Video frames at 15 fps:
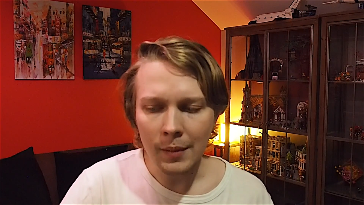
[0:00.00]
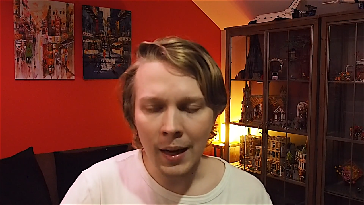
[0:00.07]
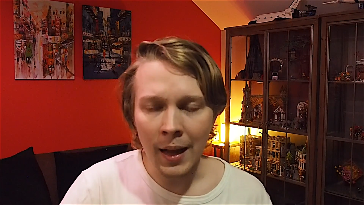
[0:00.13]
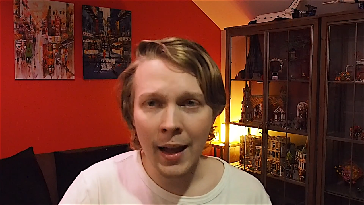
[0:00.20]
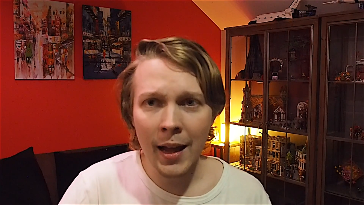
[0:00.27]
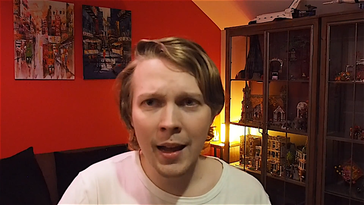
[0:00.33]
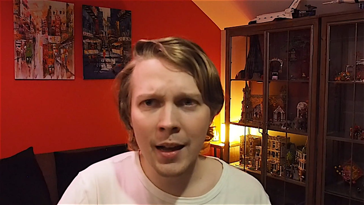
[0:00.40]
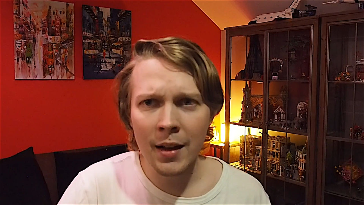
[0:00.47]

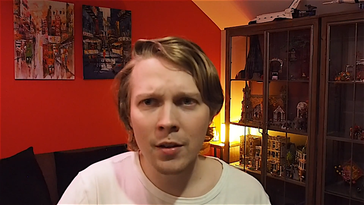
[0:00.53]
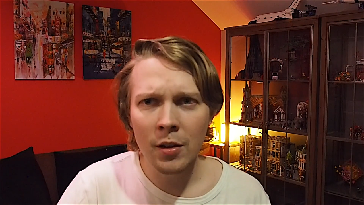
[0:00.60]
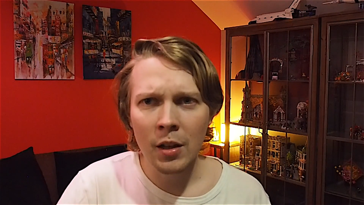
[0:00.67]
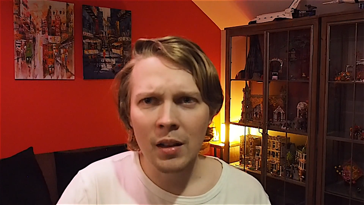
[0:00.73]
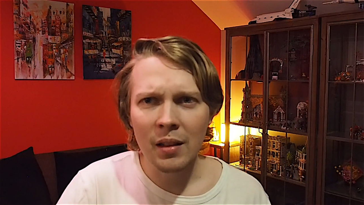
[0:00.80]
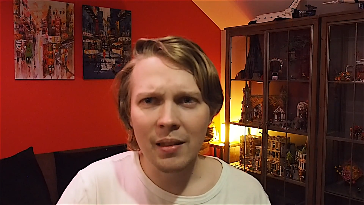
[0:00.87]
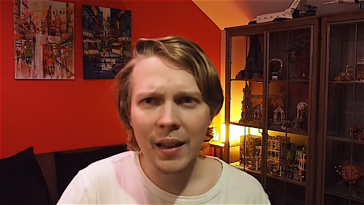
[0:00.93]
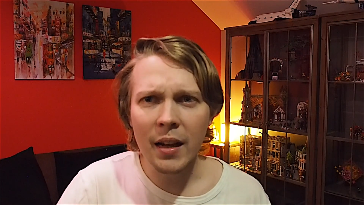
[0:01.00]
And
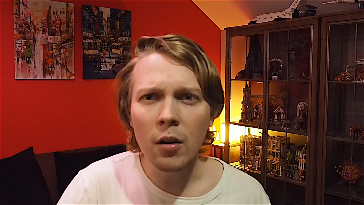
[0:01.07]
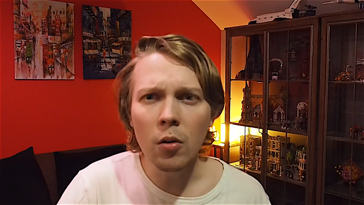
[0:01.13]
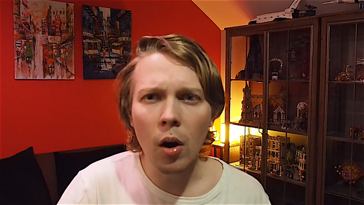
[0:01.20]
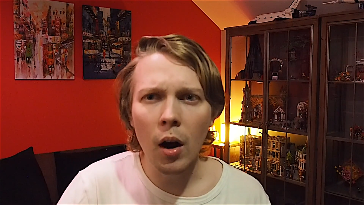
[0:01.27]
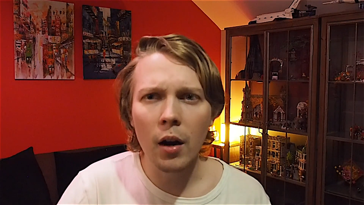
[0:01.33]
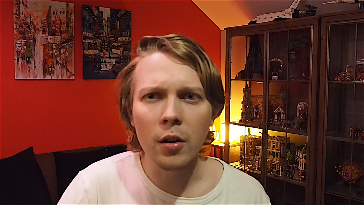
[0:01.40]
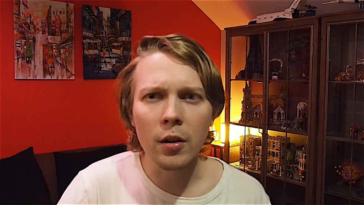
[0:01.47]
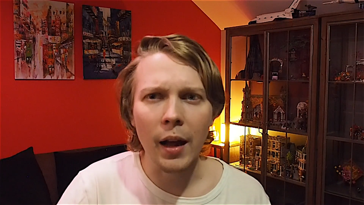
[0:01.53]
LEGO
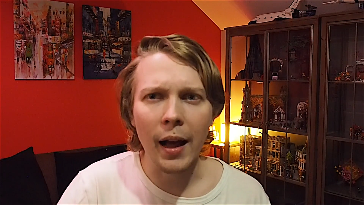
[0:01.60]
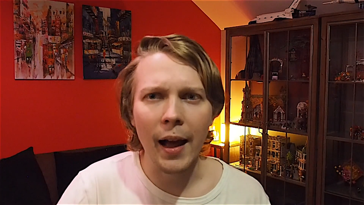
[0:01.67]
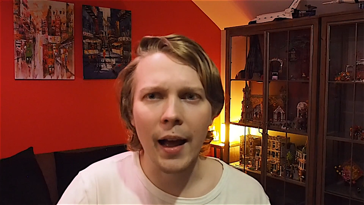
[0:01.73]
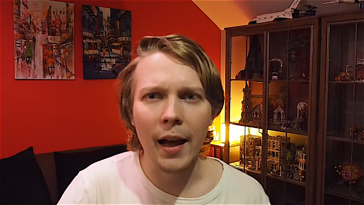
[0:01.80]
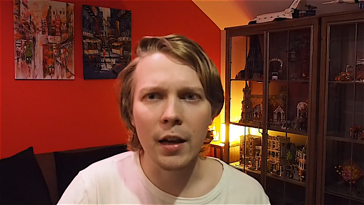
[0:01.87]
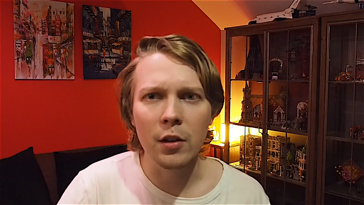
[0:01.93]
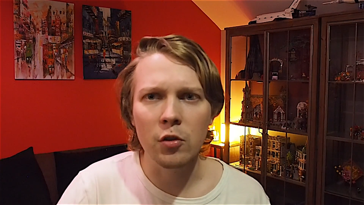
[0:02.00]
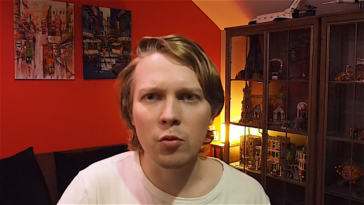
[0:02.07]
art
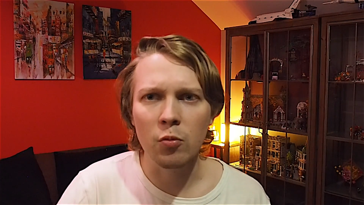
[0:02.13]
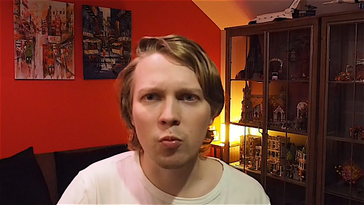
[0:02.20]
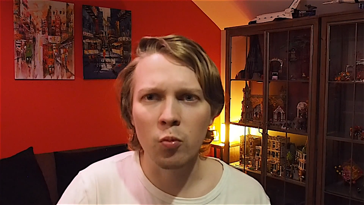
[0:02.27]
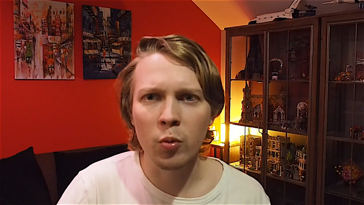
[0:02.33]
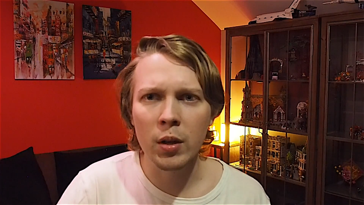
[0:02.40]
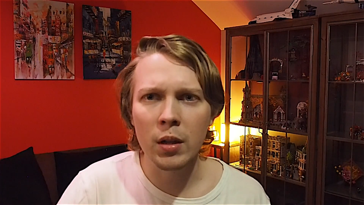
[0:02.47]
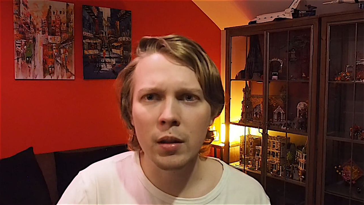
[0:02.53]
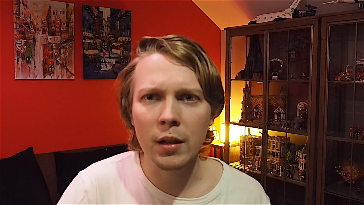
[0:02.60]
has
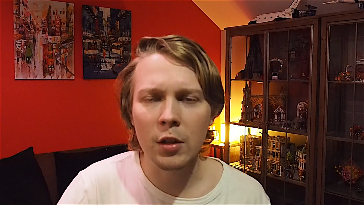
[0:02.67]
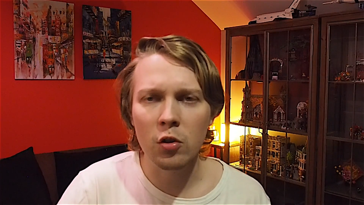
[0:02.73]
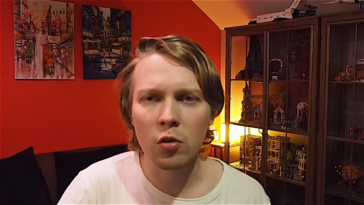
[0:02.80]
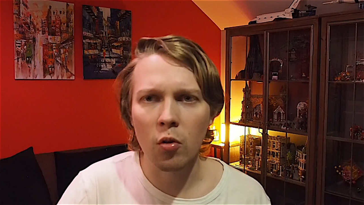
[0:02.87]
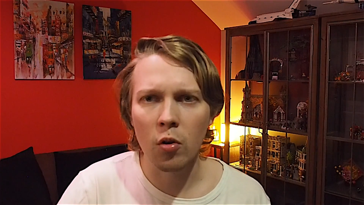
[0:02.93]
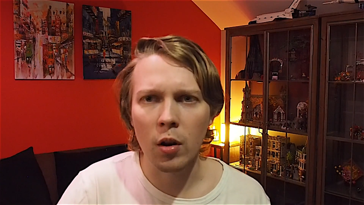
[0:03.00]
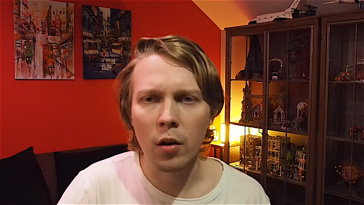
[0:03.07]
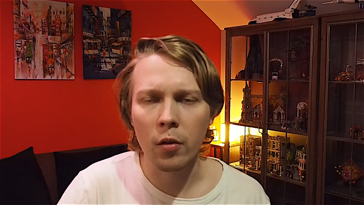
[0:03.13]
really
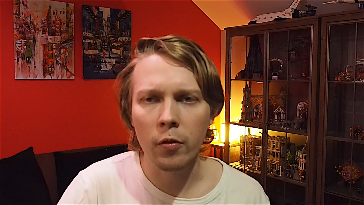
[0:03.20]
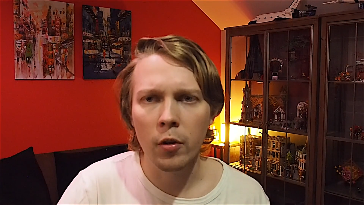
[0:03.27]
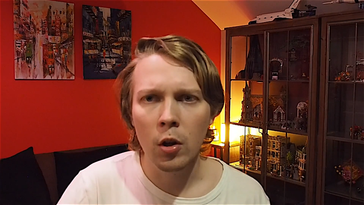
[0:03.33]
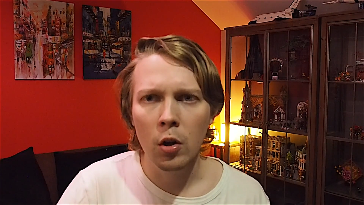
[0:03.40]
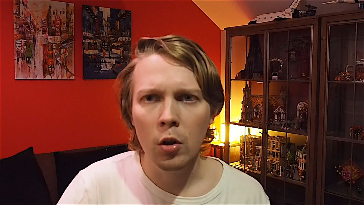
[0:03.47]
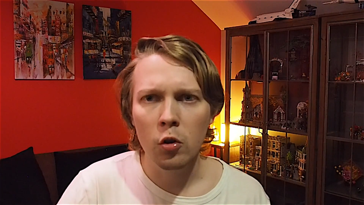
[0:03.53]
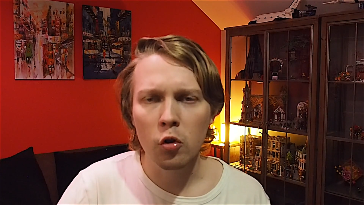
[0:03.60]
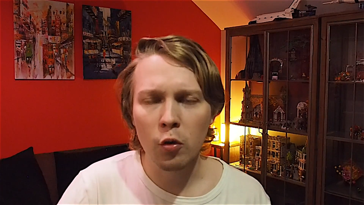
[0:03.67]
sort of
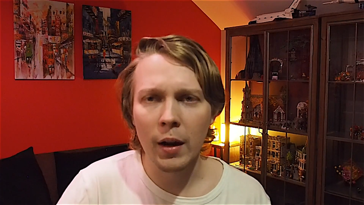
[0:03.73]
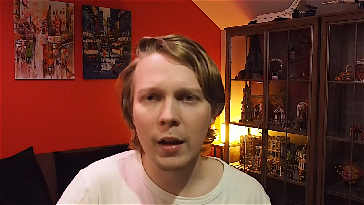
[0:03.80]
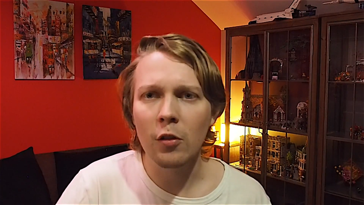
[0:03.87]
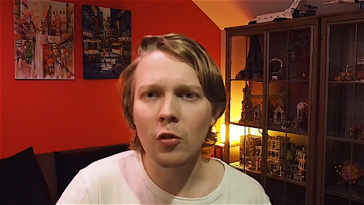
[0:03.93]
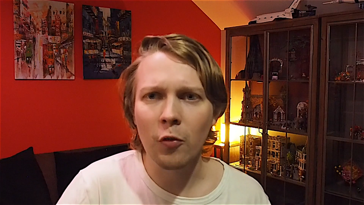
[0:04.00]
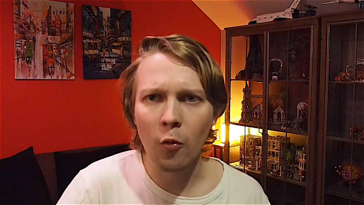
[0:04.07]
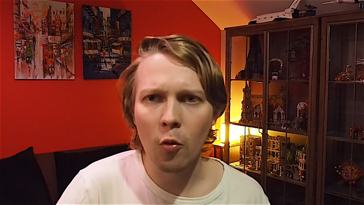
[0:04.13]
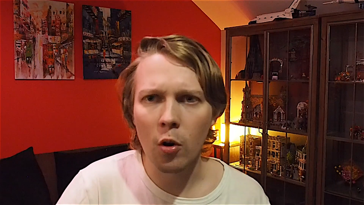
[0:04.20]

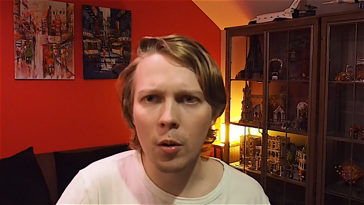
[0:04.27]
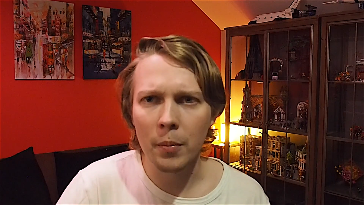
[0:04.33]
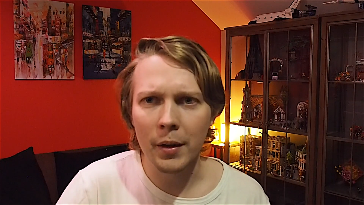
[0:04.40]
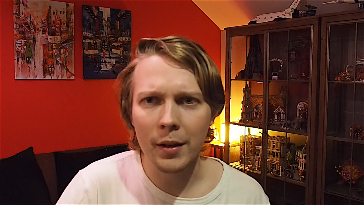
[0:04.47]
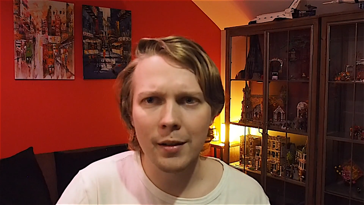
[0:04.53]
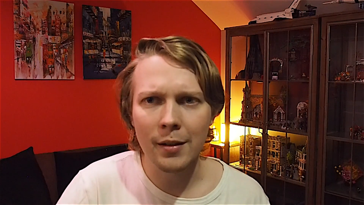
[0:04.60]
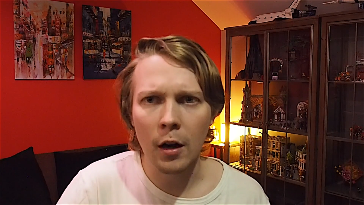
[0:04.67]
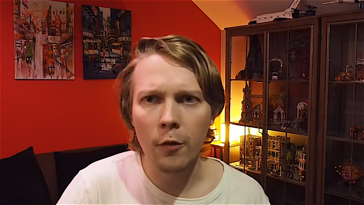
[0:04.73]
transformed
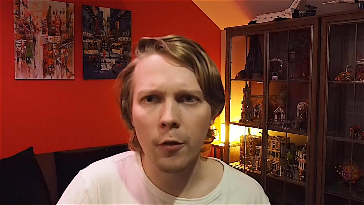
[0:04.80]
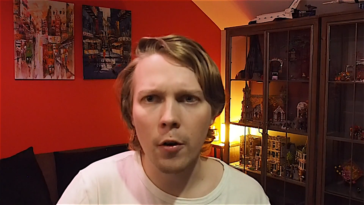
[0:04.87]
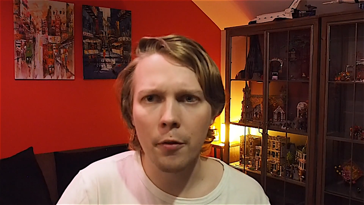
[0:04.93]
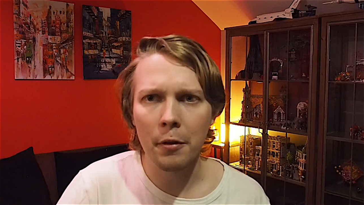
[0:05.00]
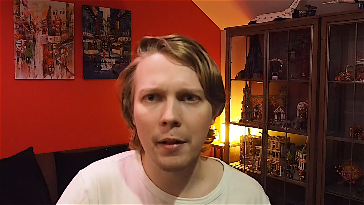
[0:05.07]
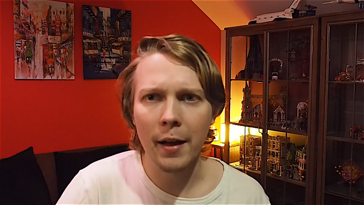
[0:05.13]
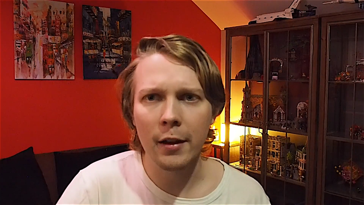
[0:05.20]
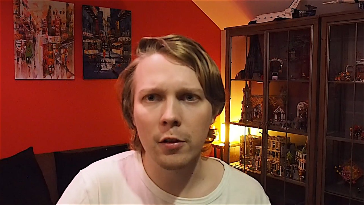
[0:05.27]
itself over
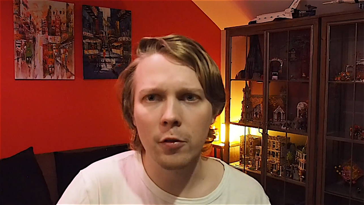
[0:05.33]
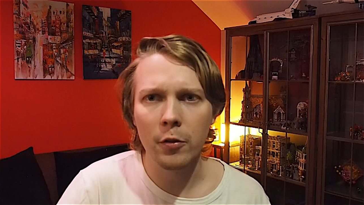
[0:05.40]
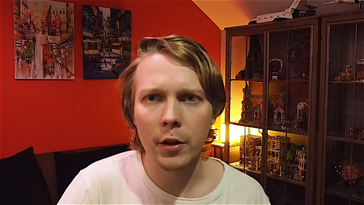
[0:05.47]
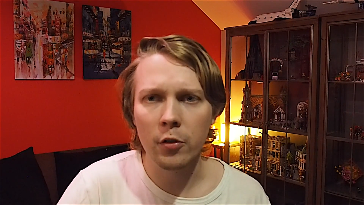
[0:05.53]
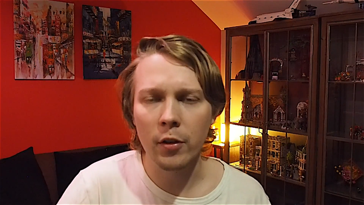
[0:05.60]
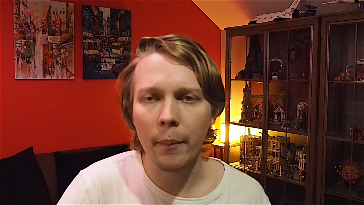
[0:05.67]
the last few years.